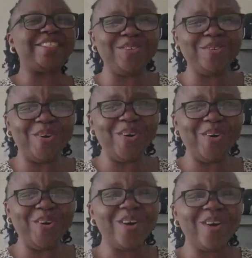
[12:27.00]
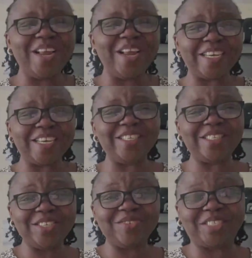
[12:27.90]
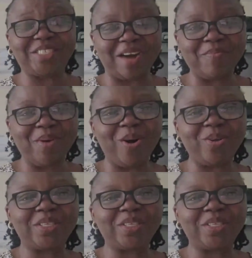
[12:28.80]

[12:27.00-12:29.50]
person, collected this huge